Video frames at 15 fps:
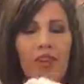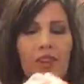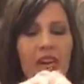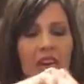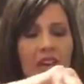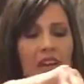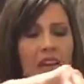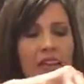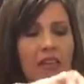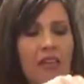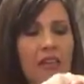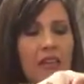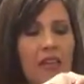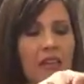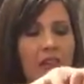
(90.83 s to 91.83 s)
And
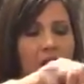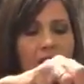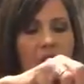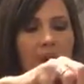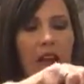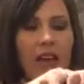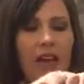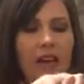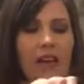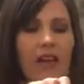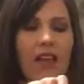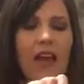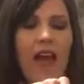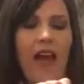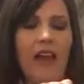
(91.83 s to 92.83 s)
the inside
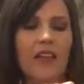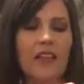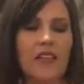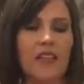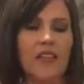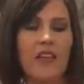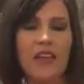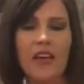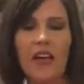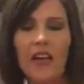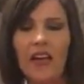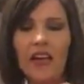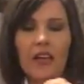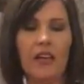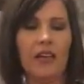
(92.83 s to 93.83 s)
has the
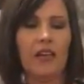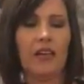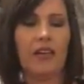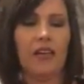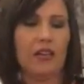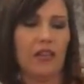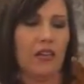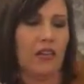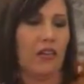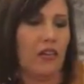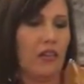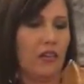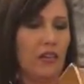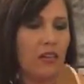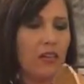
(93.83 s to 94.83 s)

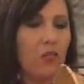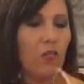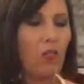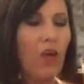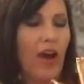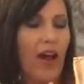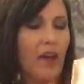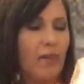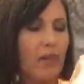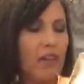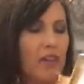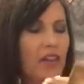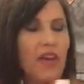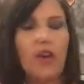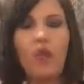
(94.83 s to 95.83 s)

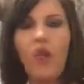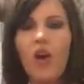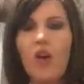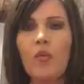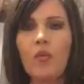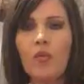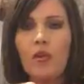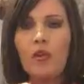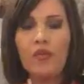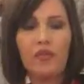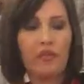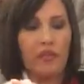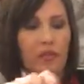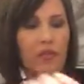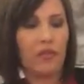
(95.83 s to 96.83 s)

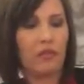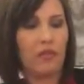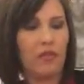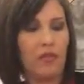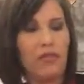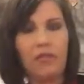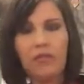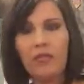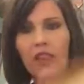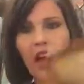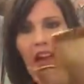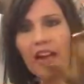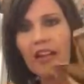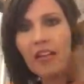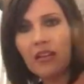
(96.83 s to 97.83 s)
waterproof
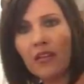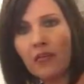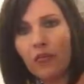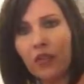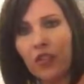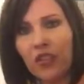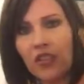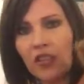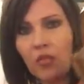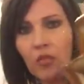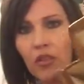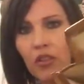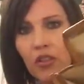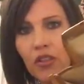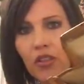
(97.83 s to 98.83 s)
lining, which is
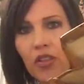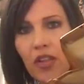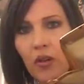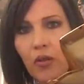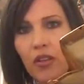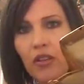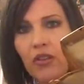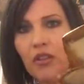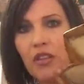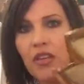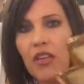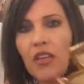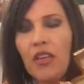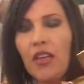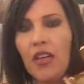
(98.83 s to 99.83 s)
similar to like what you
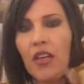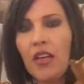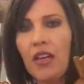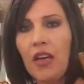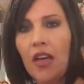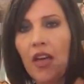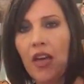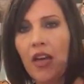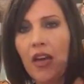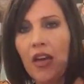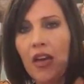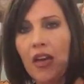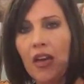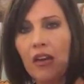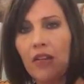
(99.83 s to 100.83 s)
see in
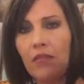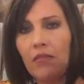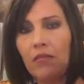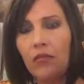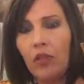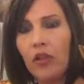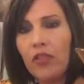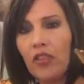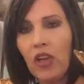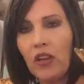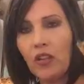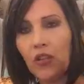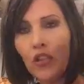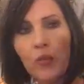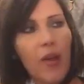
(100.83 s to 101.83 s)
a Louis
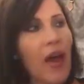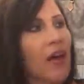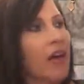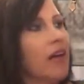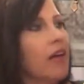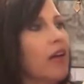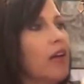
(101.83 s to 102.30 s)
Vuitton Truce bag.